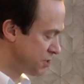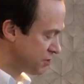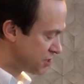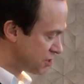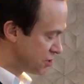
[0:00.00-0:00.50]
would you
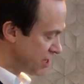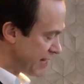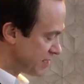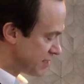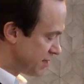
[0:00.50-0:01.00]

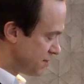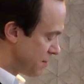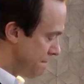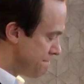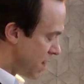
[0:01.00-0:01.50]
suggest that the
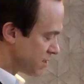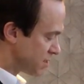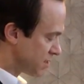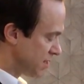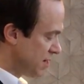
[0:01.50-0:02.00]

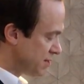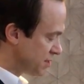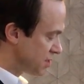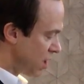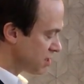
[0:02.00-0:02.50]

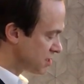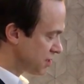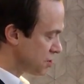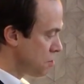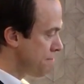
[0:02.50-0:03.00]
task
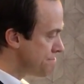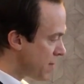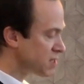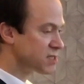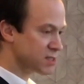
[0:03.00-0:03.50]
that you
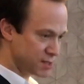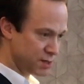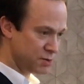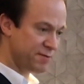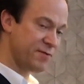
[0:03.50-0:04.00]
must
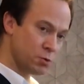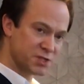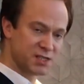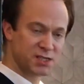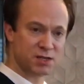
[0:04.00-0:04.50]
do falls
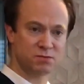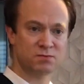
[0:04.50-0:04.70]
into?